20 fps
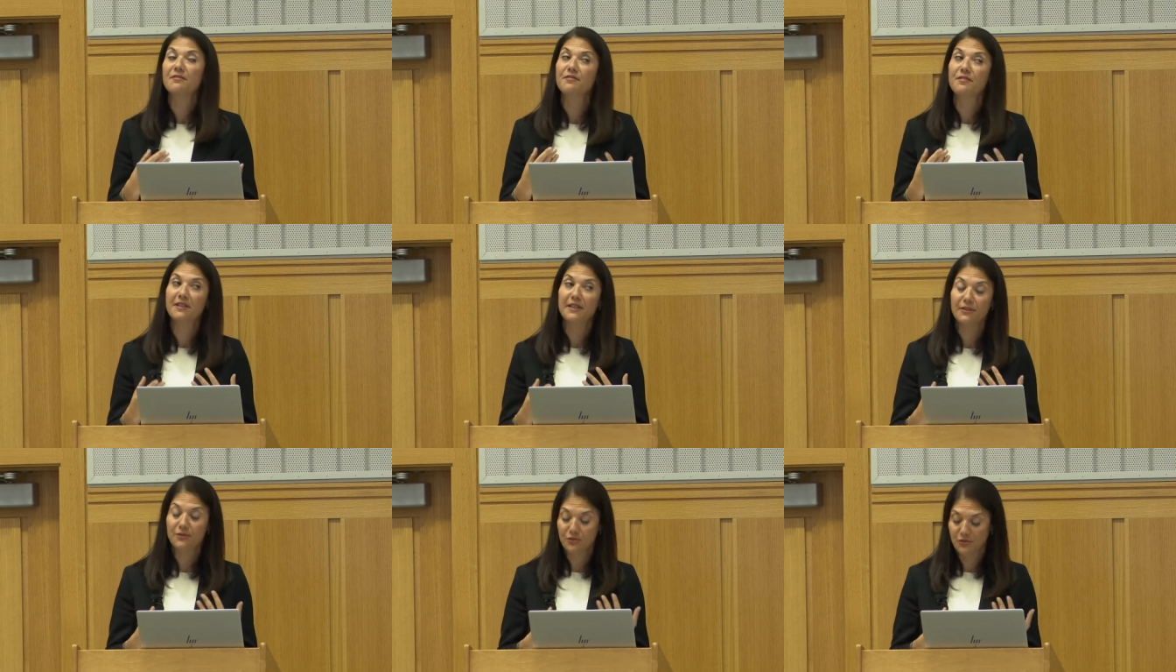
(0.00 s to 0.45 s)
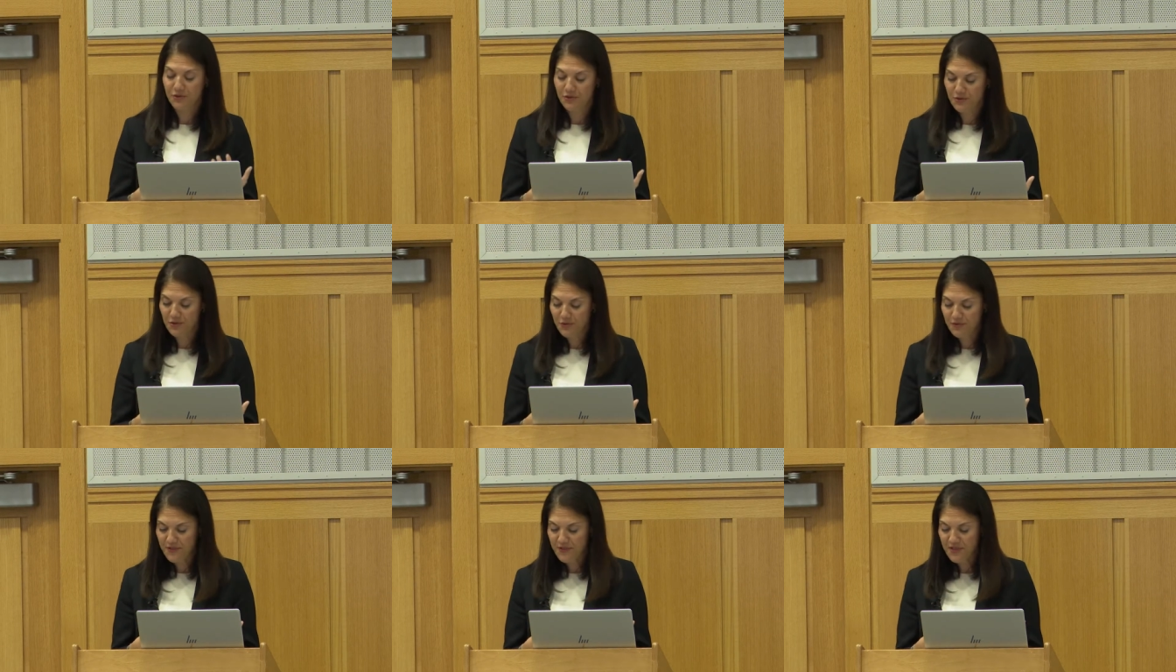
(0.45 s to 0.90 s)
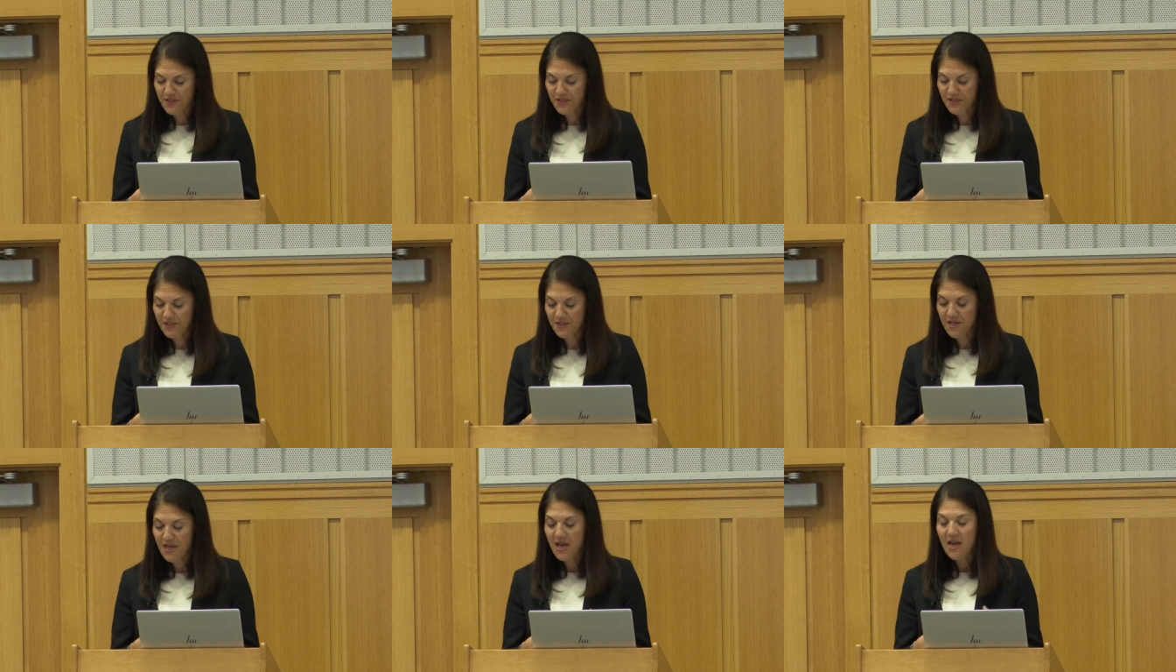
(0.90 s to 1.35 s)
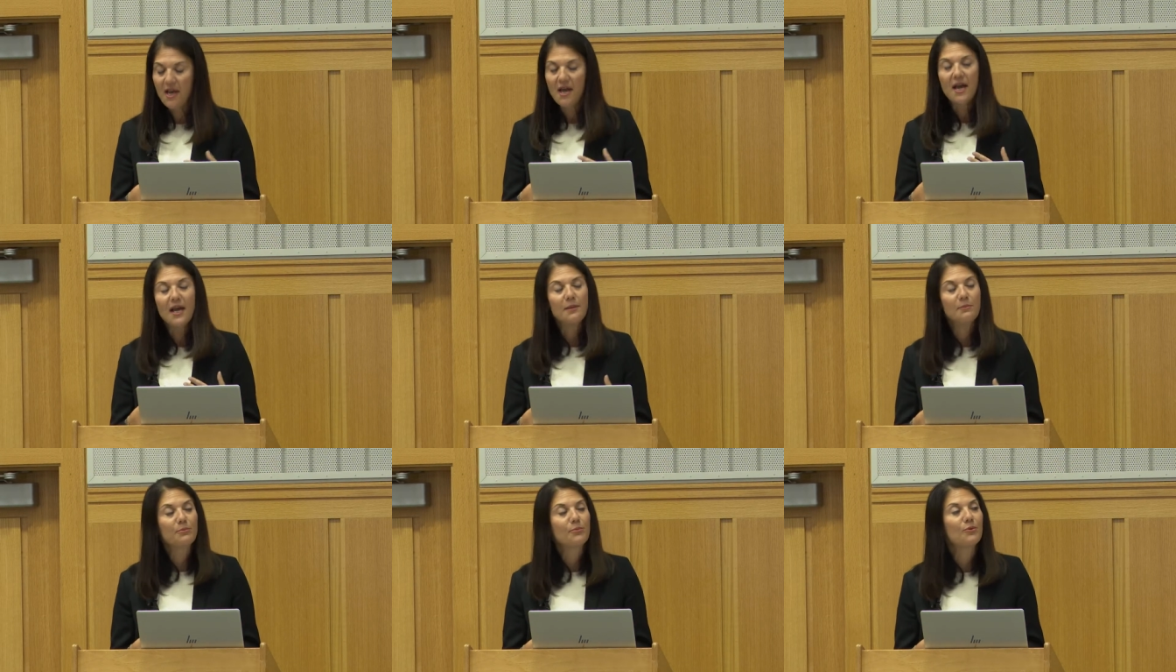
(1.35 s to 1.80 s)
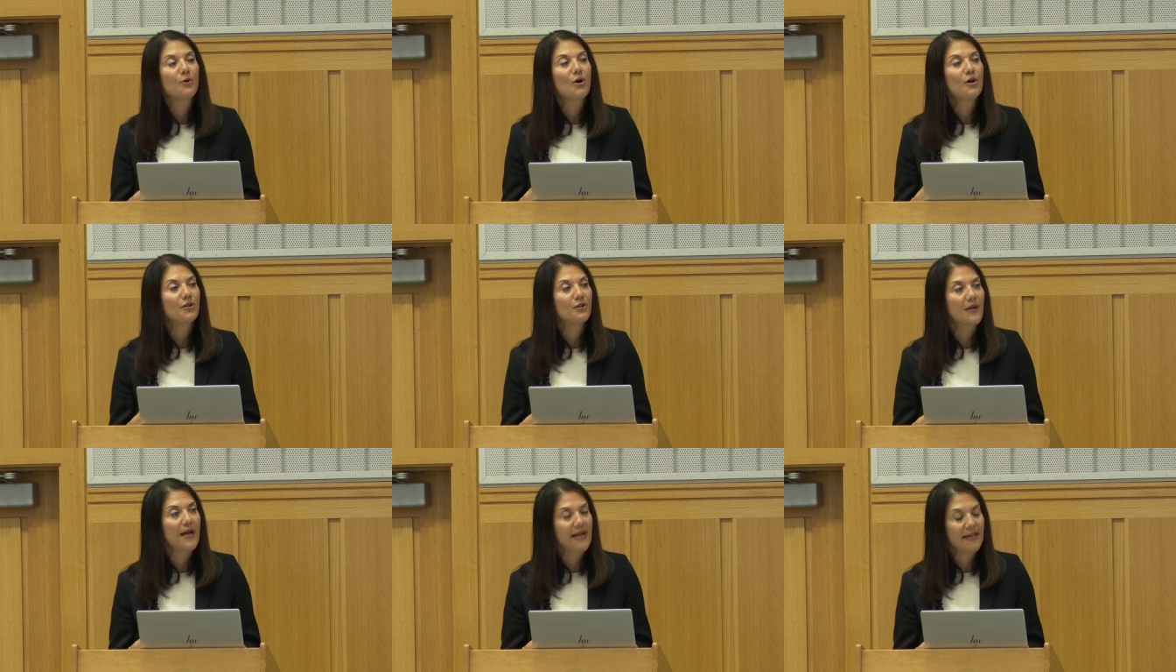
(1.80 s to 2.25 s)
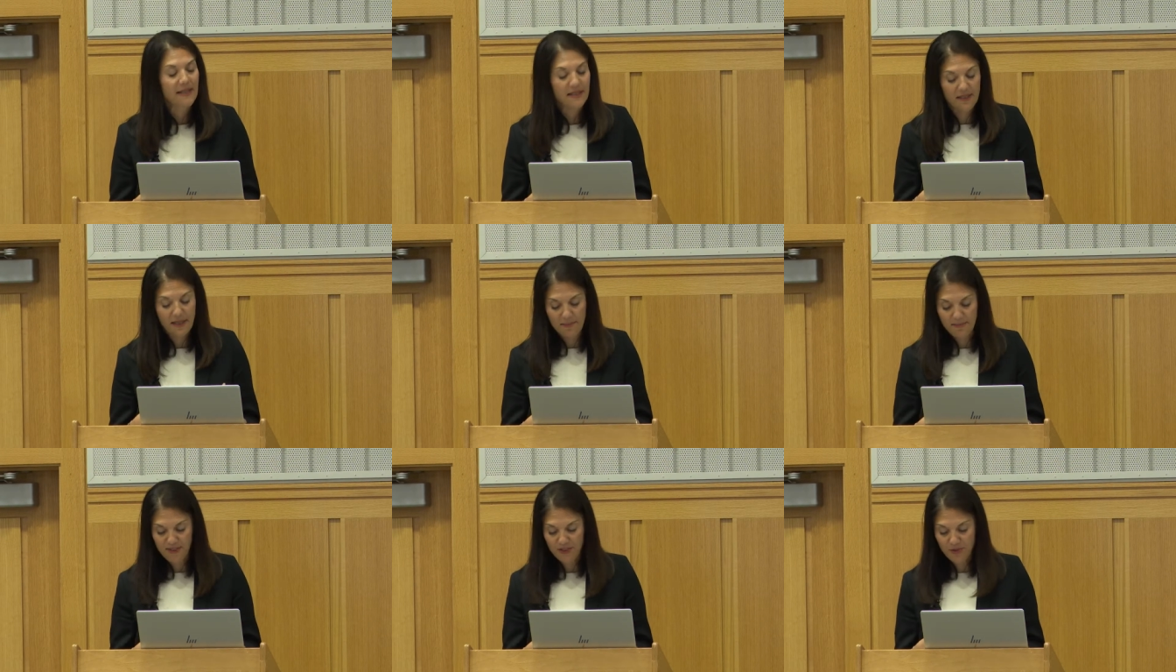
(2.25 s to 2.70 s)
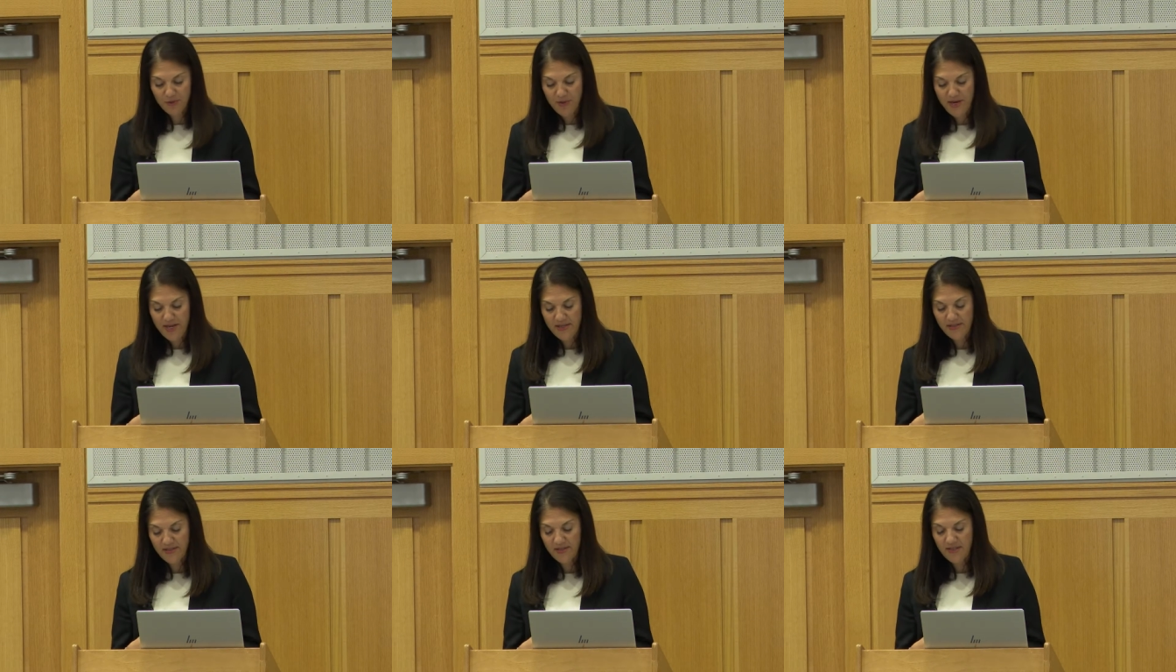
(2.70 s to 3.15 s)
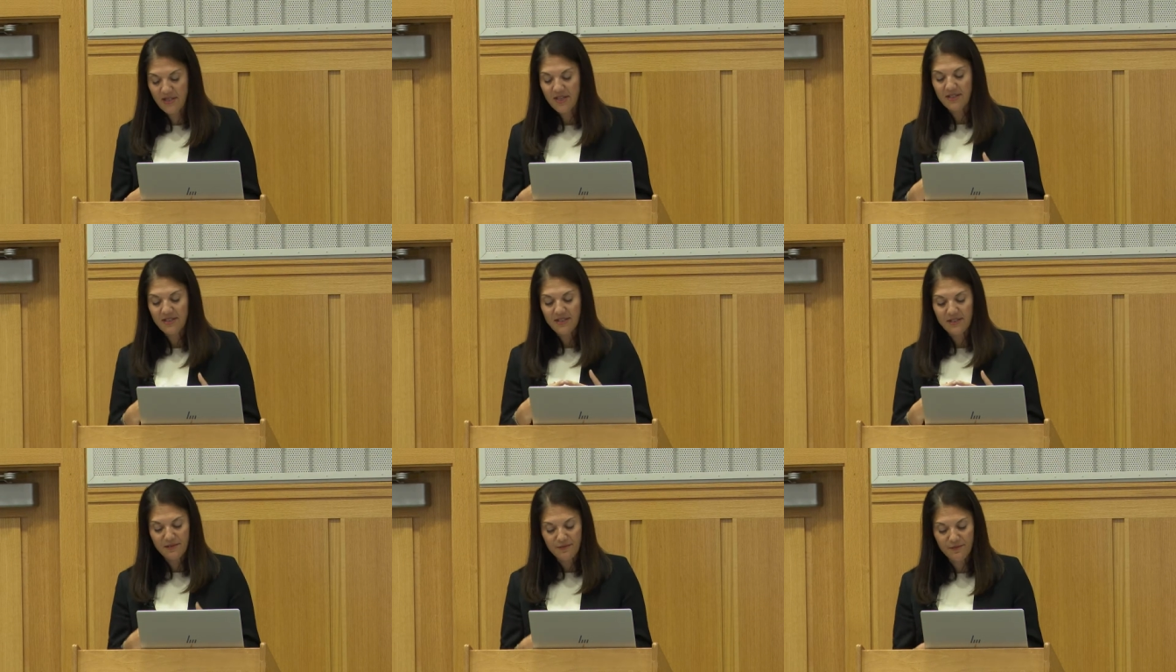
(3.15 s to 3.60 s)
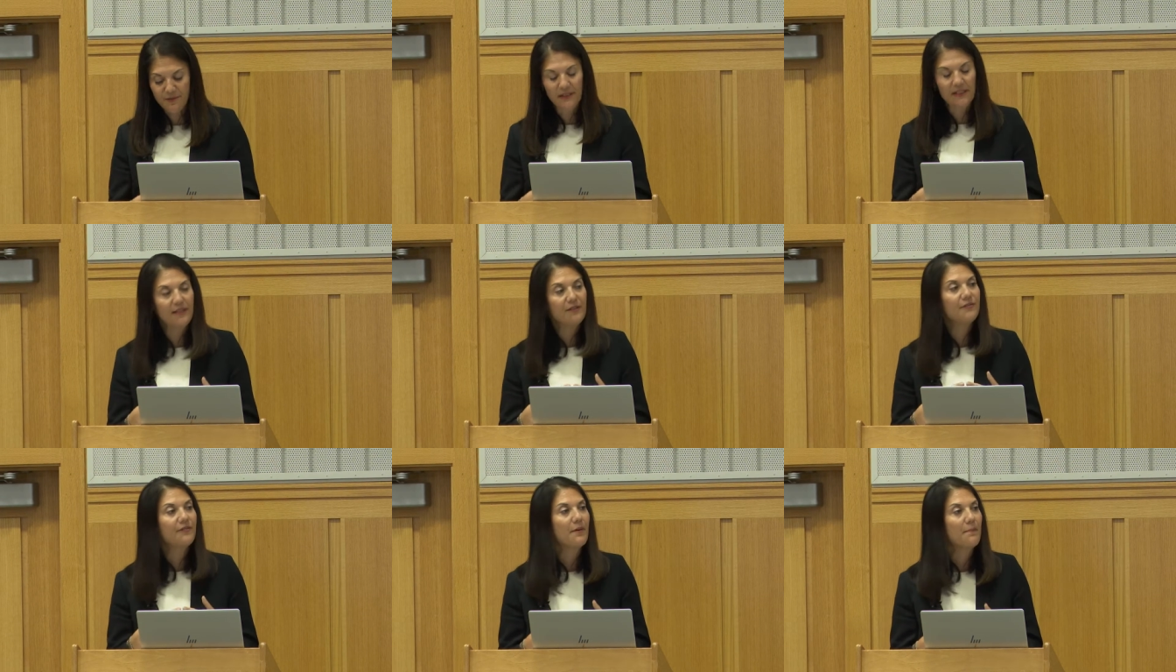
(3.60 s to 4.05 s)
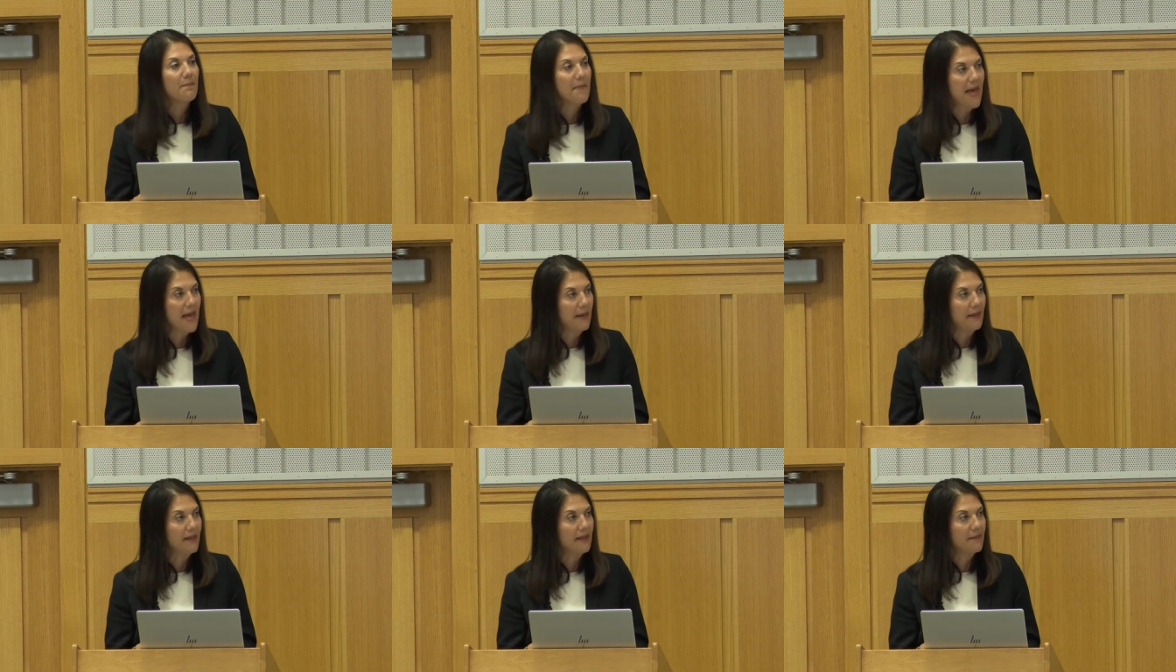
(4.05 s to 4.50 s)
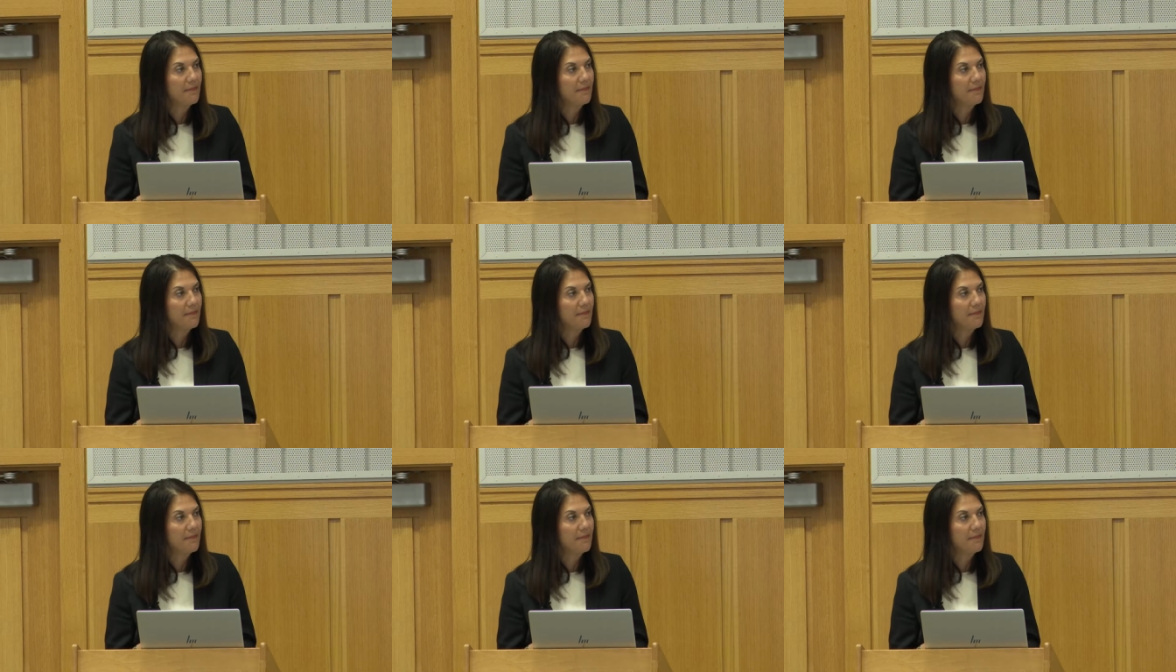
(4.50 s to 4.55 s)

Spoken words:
financial services and broader economic trends differently from men.